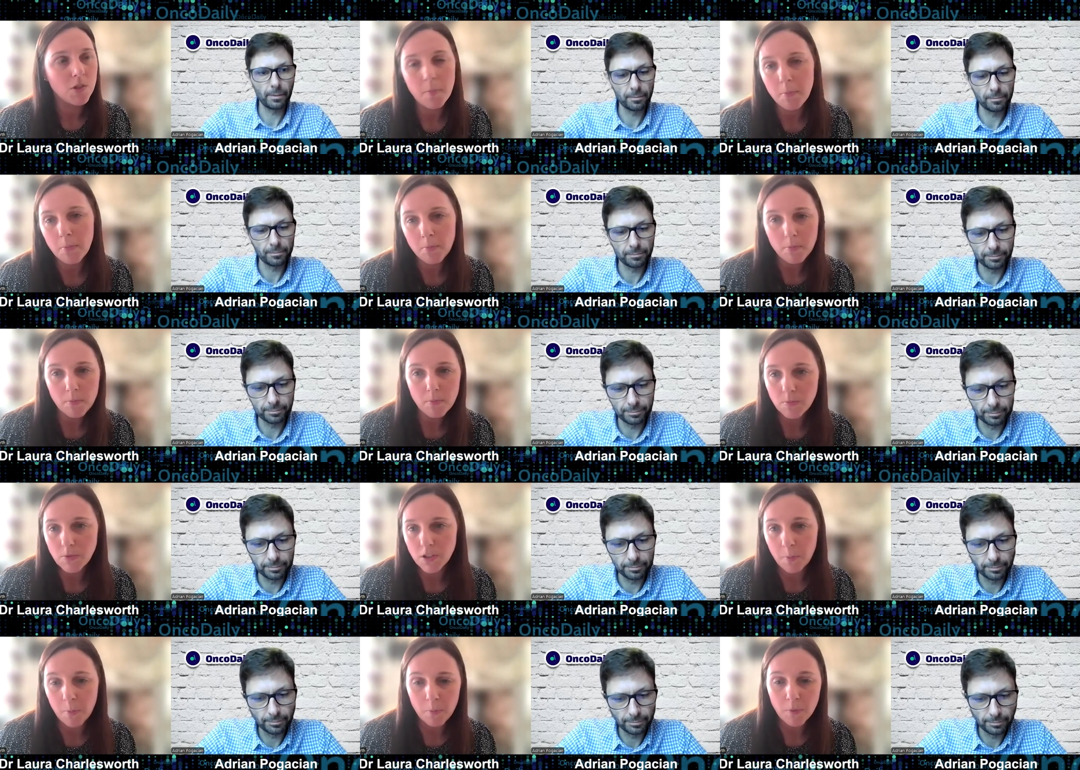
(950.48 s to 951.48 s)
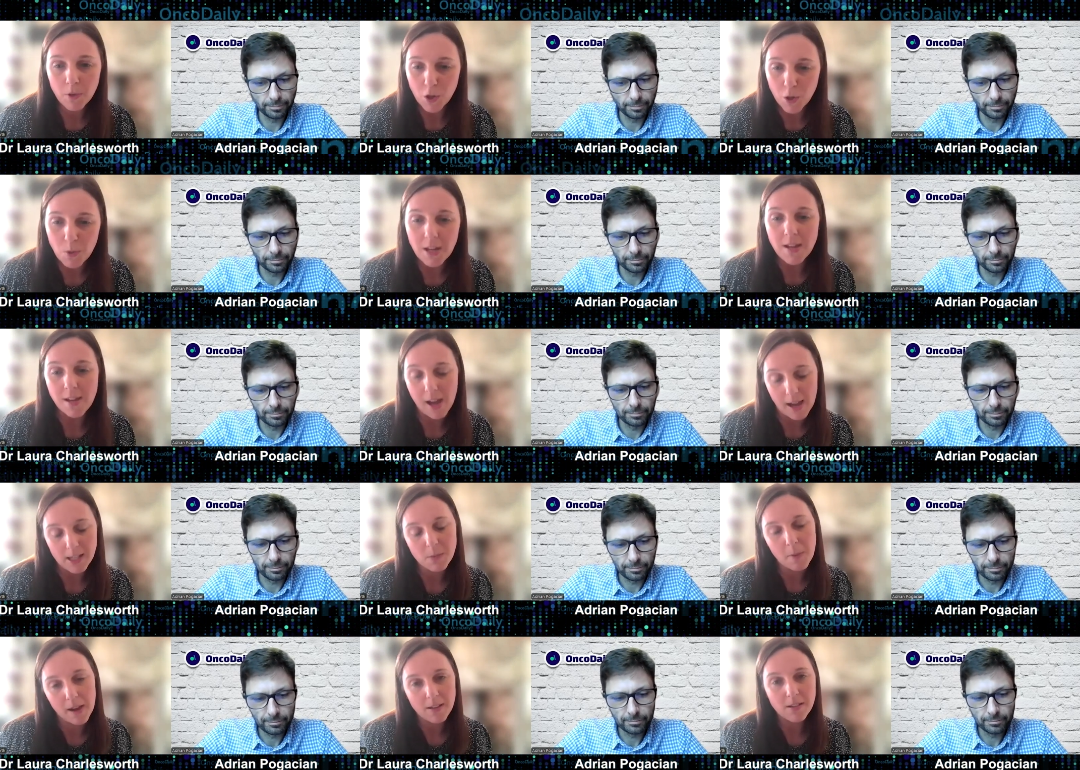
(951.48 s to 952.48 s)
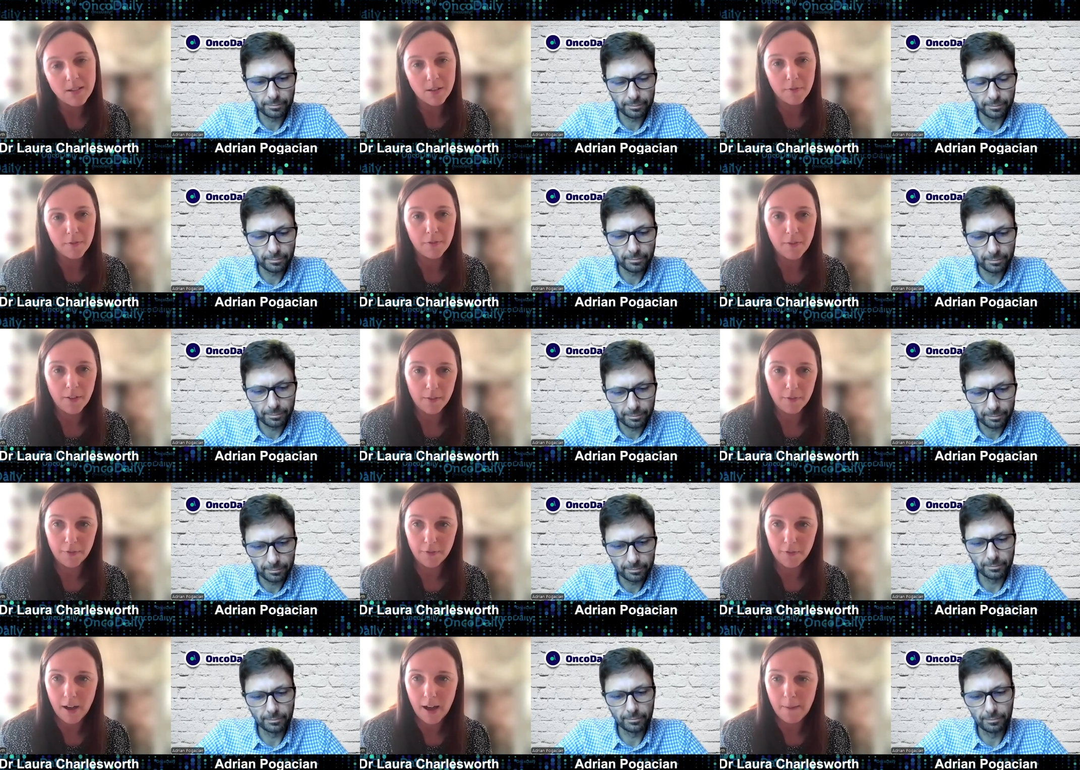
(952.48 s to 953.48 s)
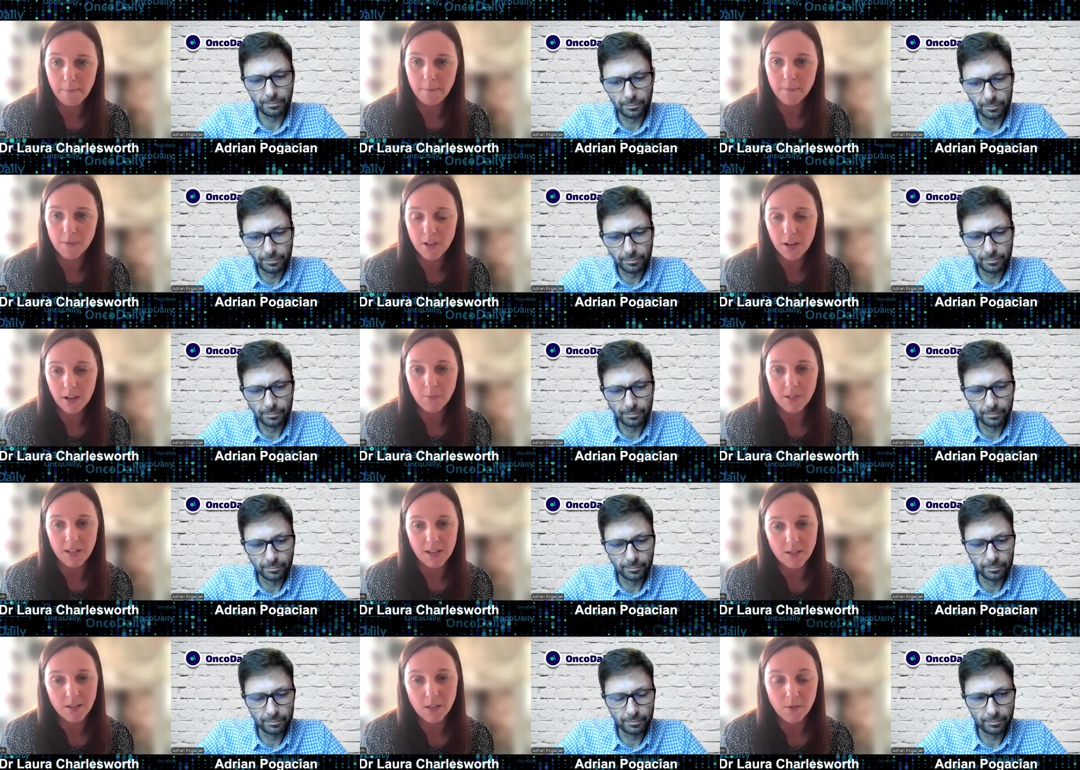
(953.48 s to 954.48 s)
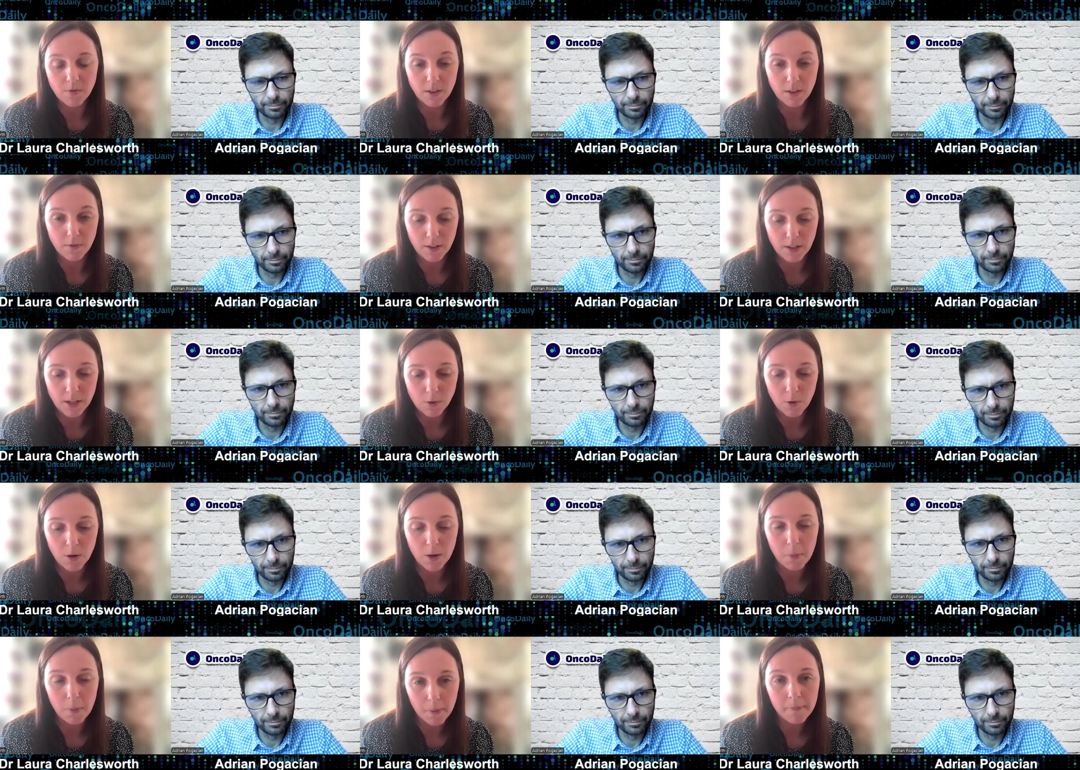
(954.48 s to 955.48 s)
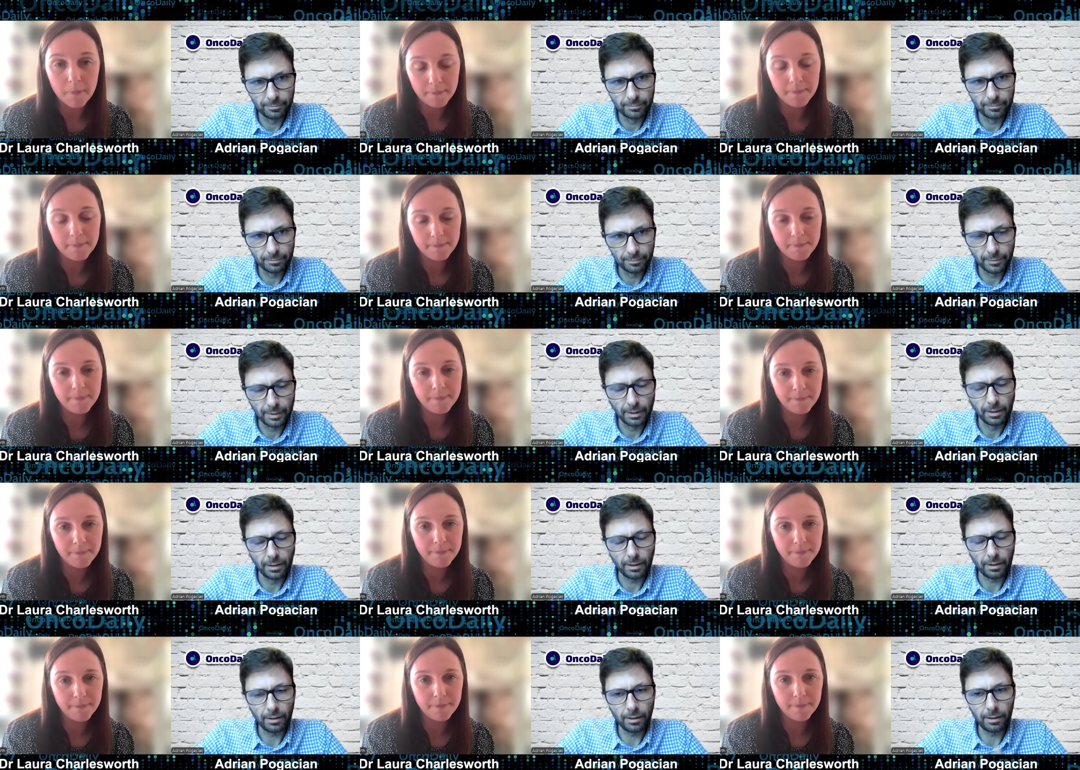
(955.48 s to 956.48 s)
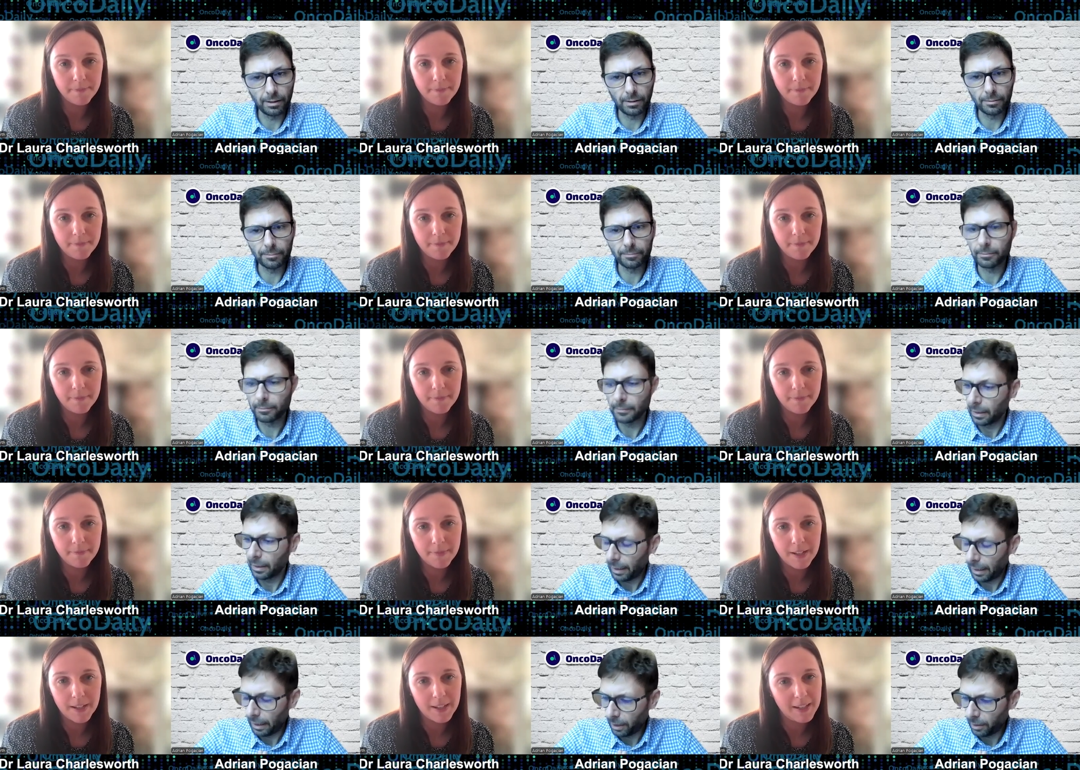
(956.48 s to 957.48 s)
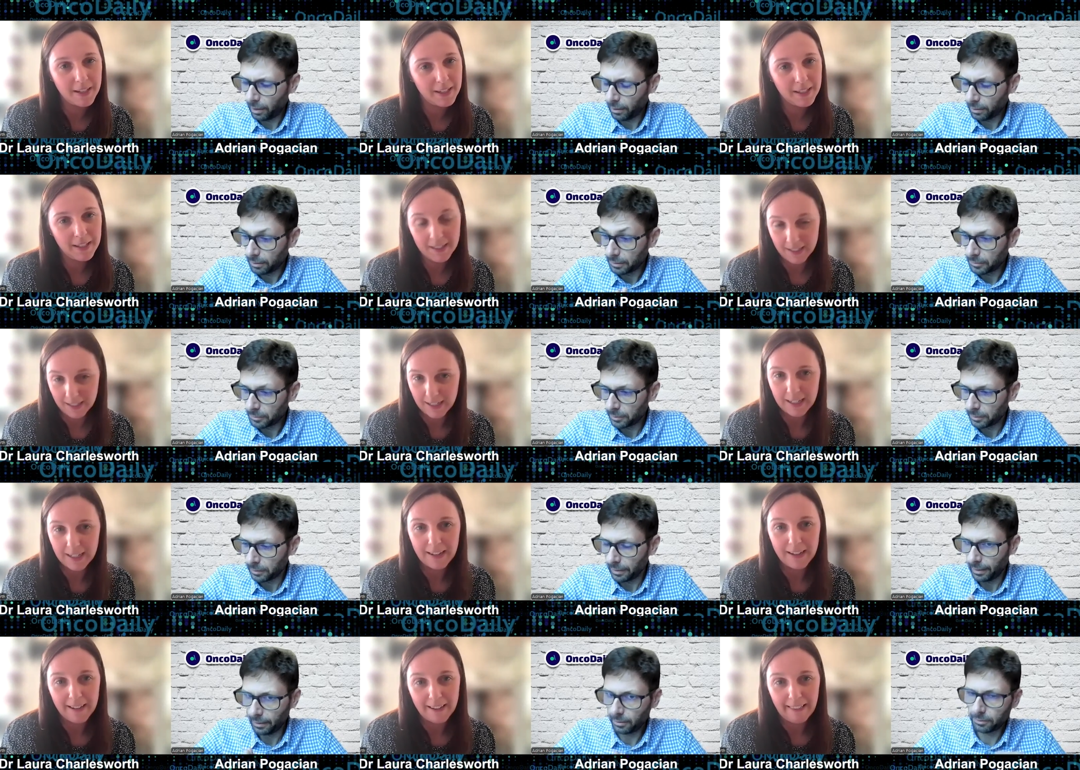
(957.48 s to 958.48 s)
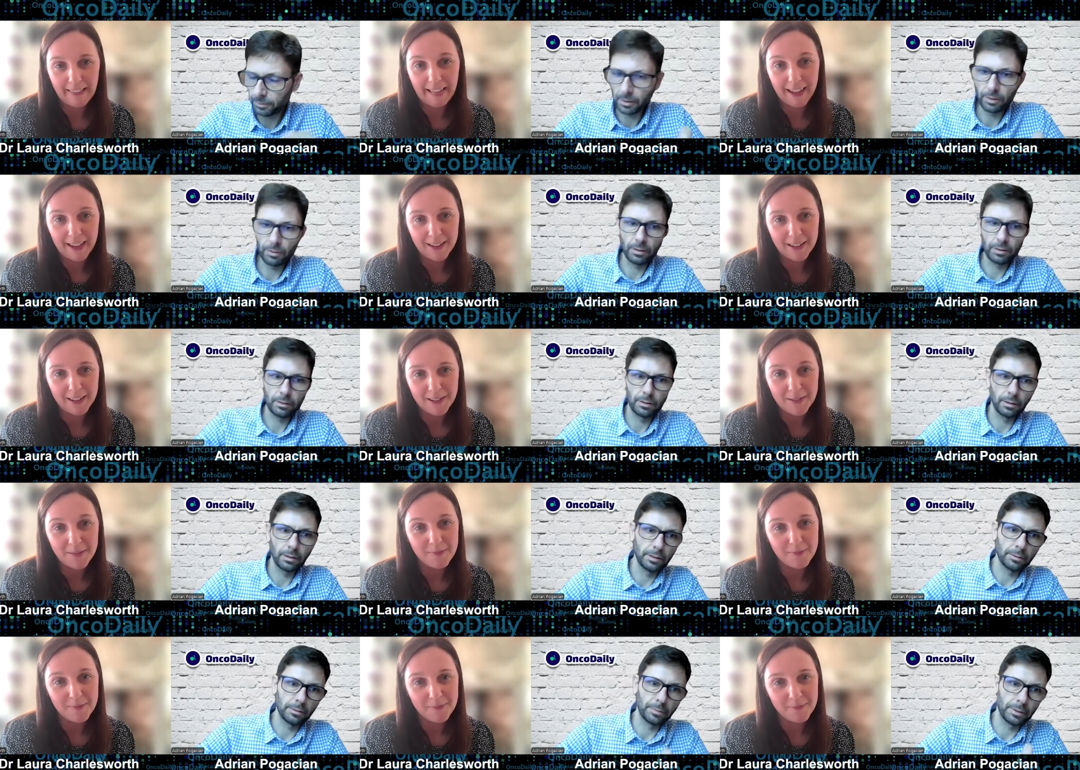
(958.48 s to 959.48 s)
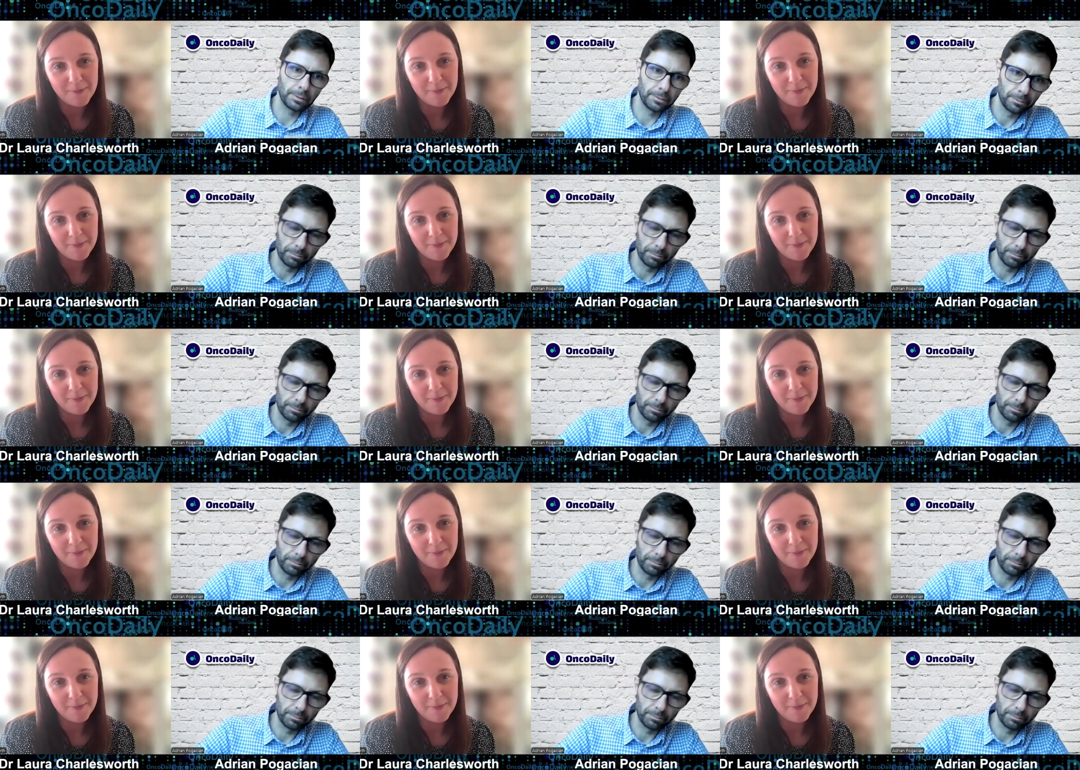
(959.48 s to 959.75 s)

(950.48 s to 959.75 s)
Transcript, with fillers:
Speaker 1: some some unique aspects of of um, circumstances for, for this group
Speaker 2: uh, i uh, would like to go a little bit